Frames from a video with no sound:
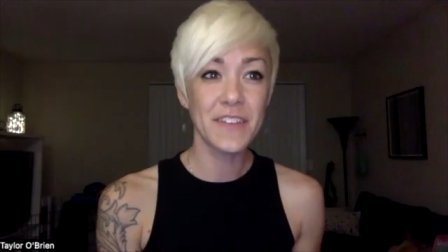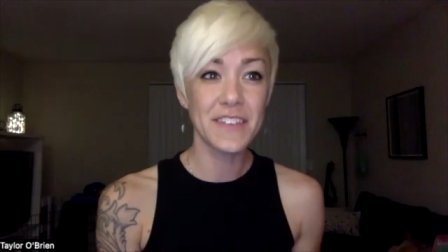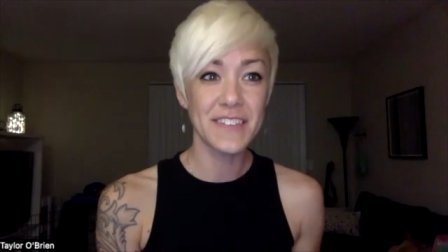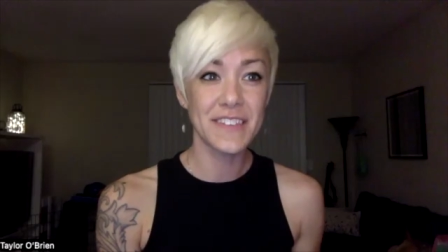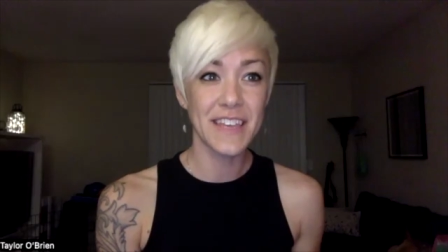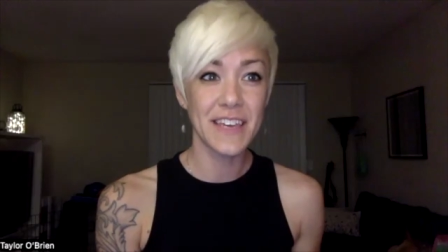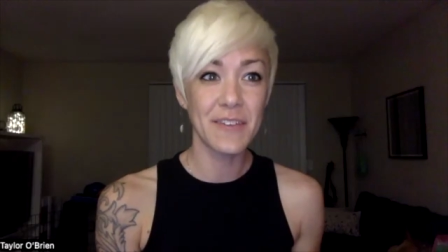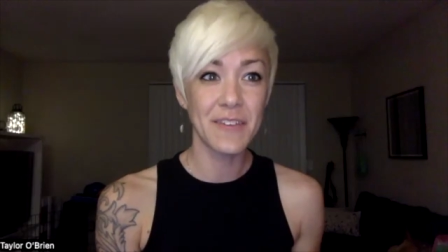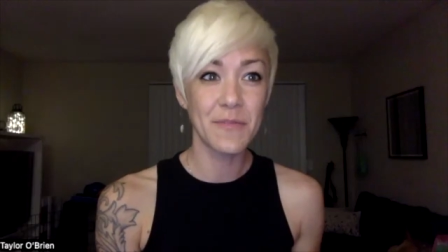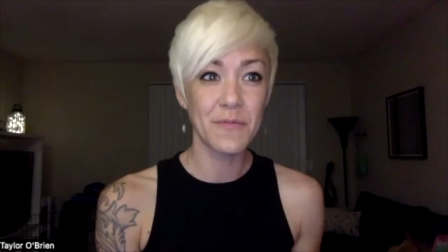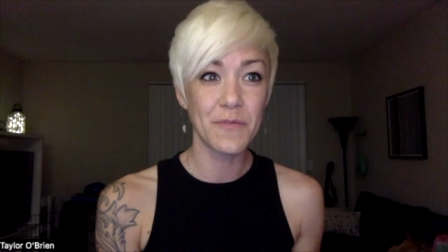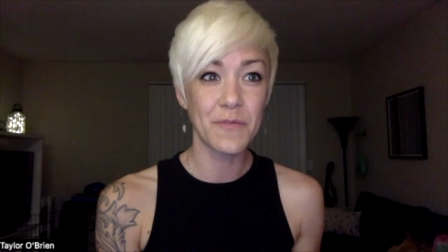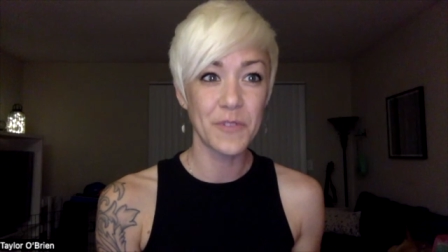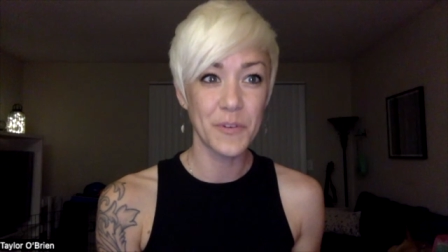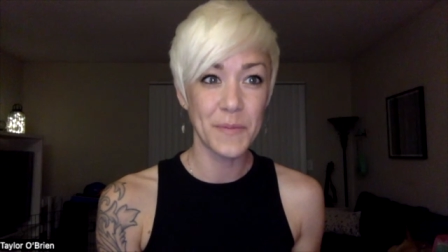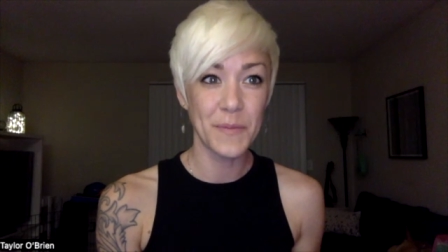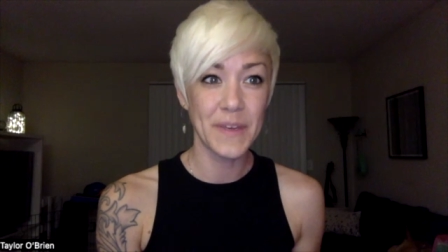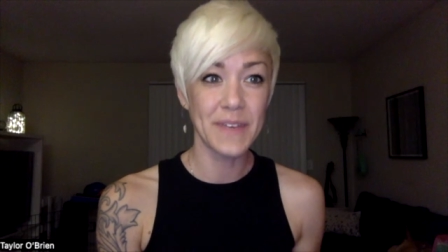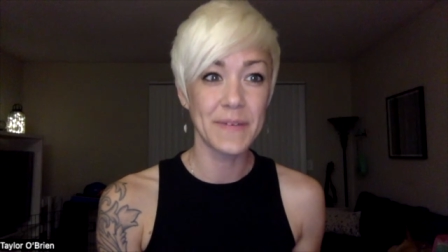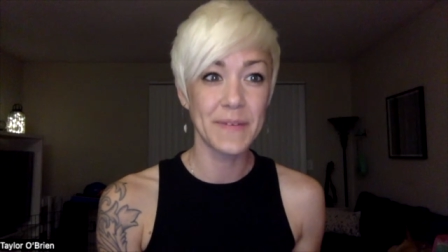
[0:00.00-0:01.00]
the same
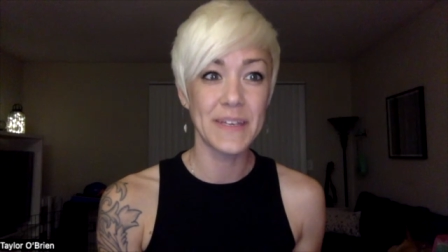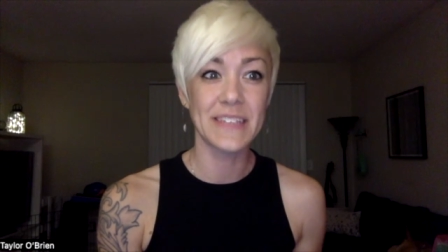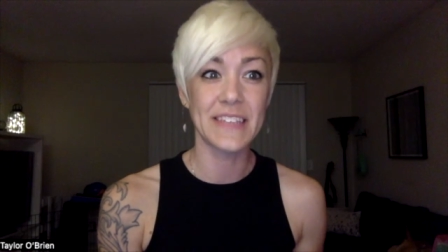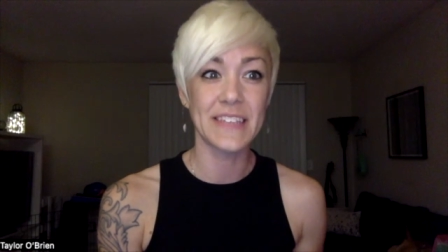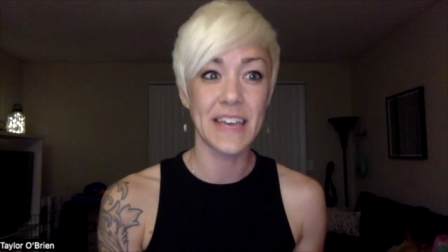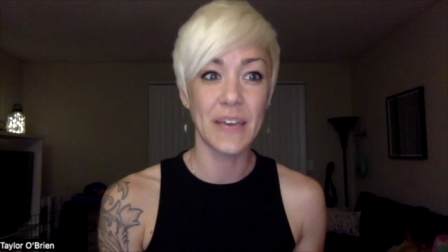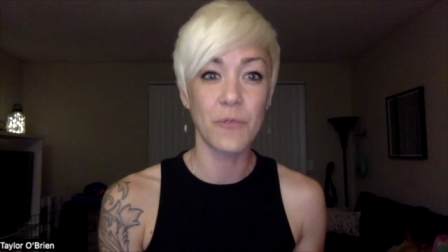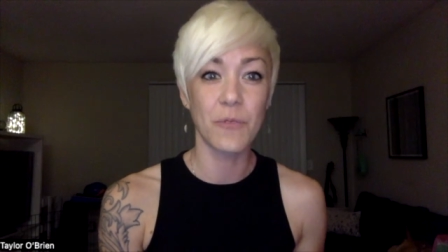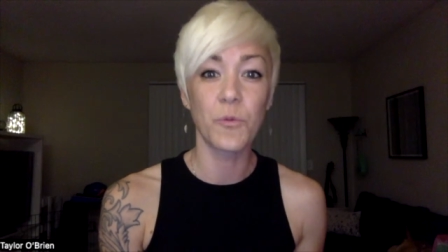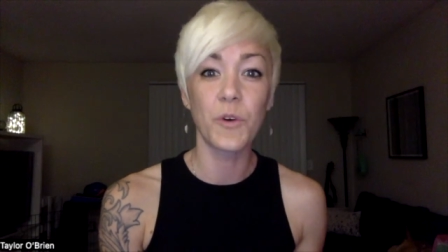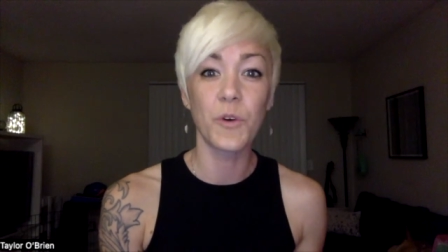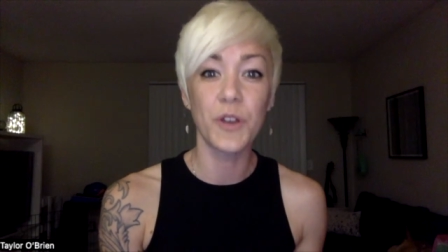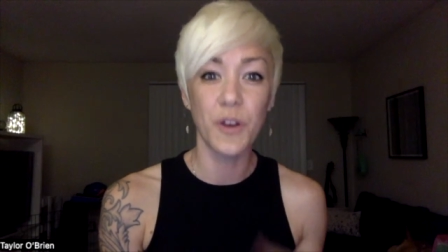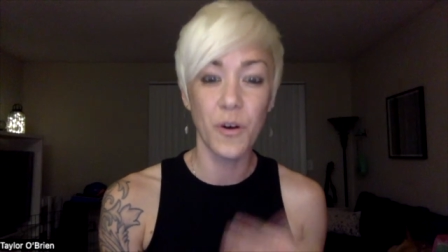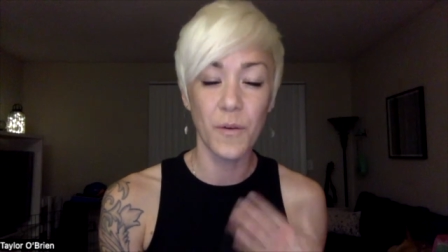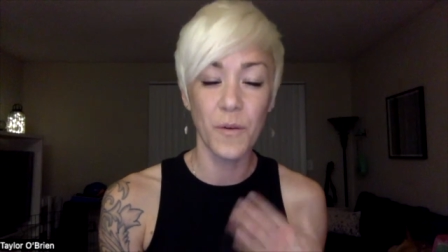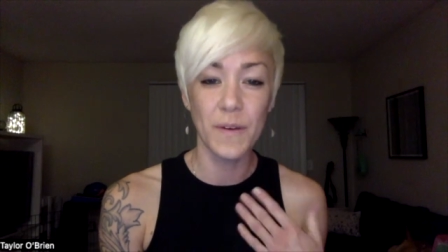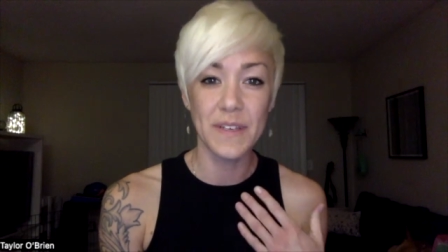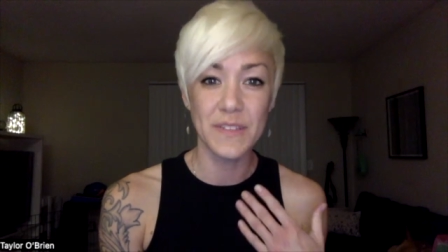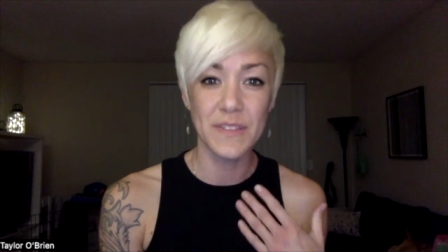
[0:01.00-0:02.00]
for me because I would
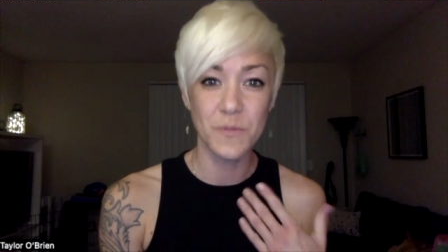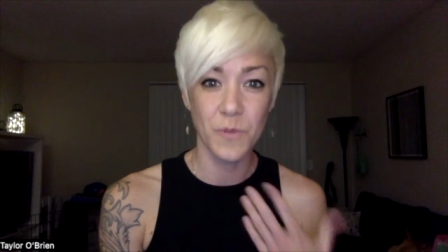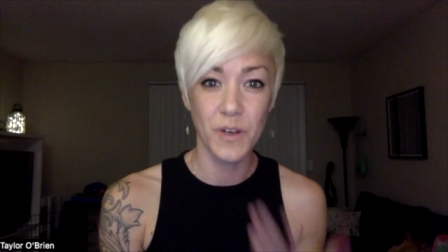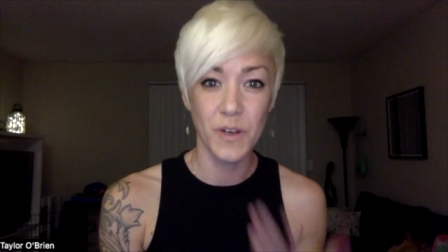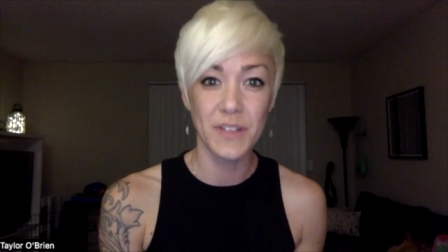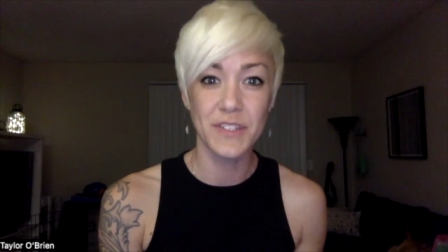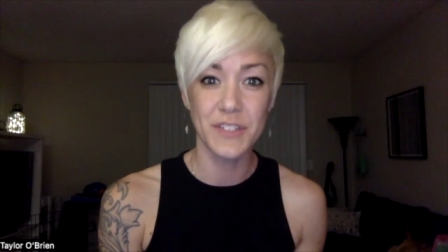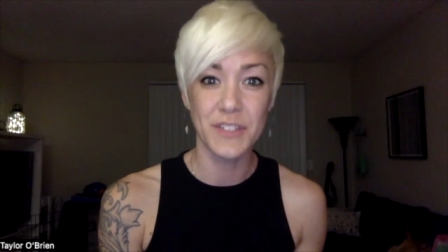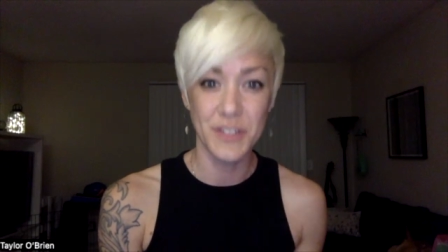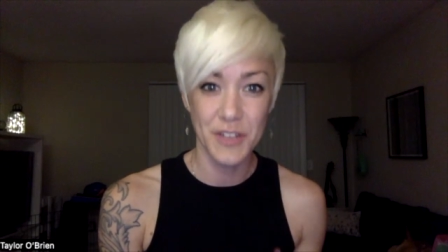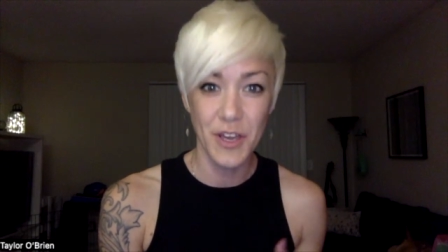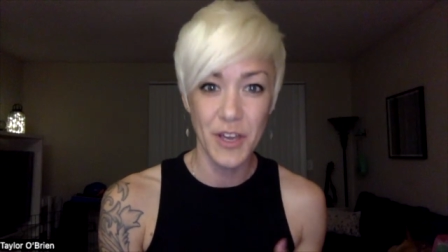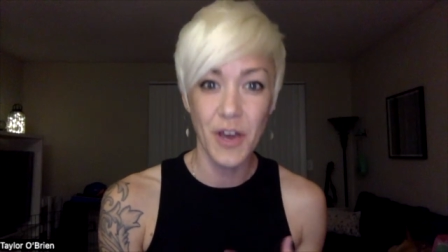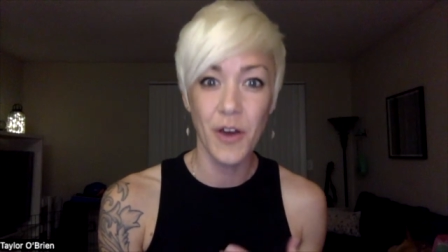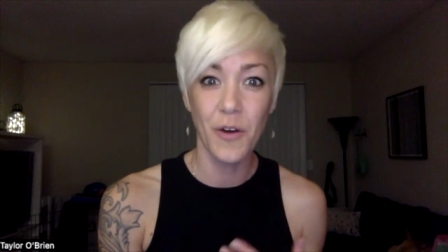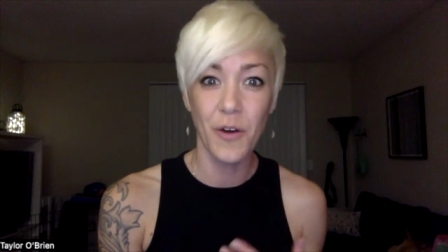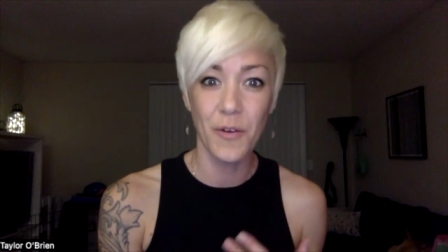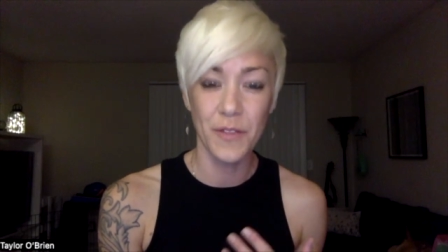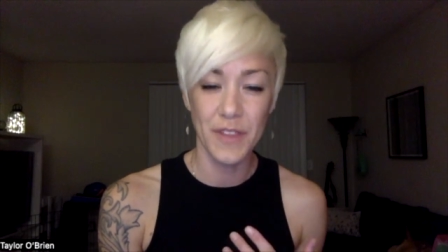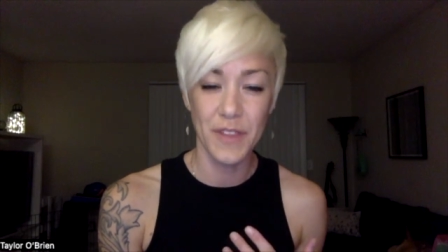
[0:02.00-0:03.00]
always want to
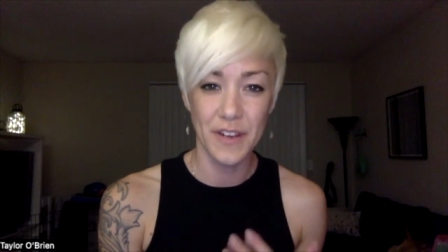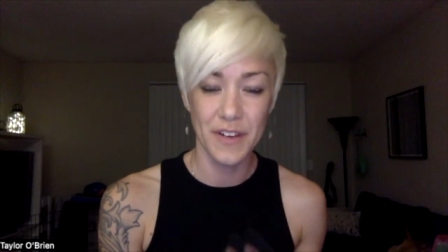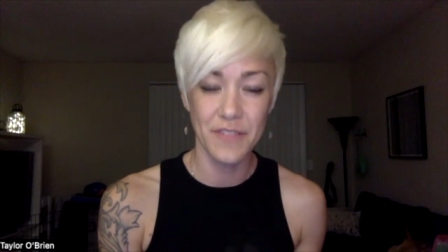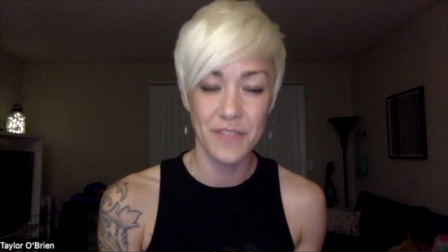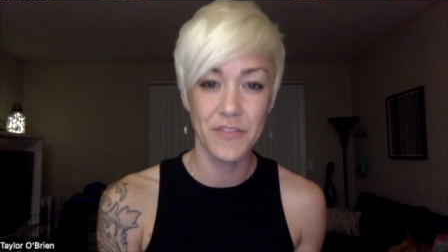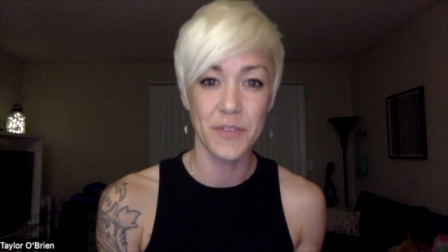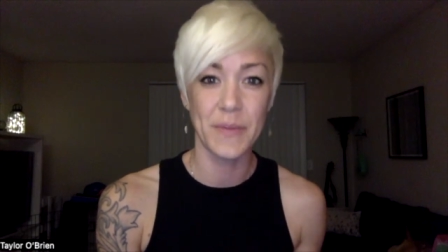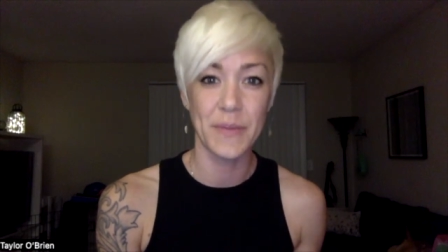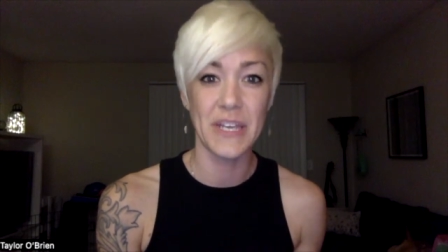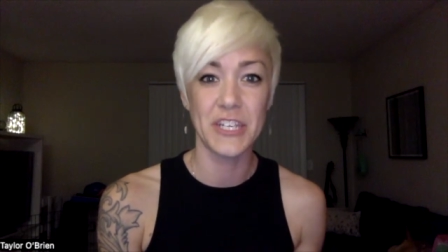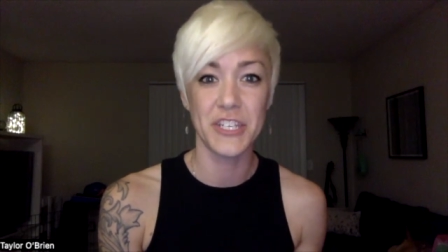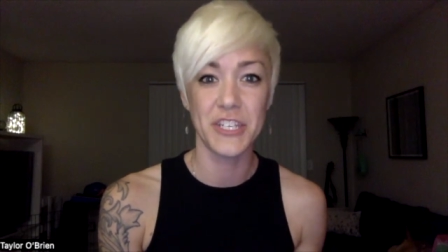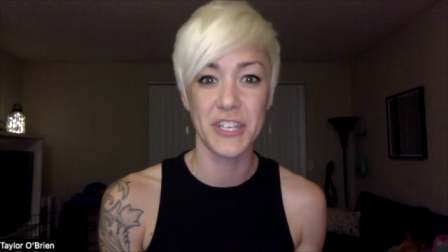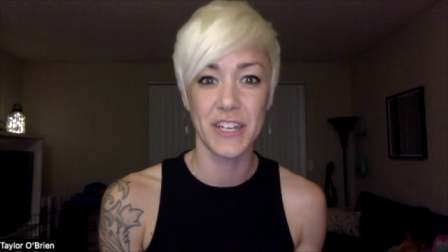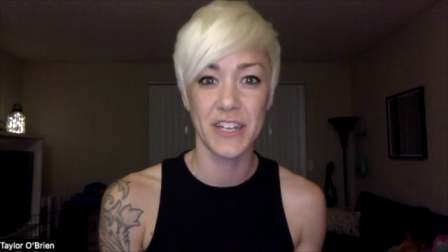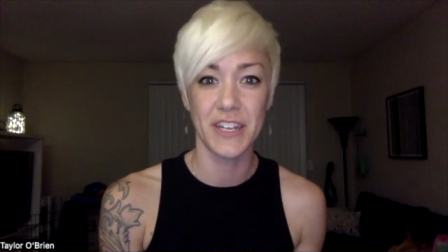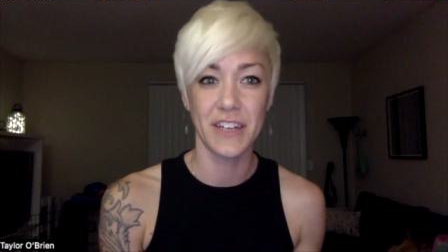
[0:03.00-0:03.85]
know their information.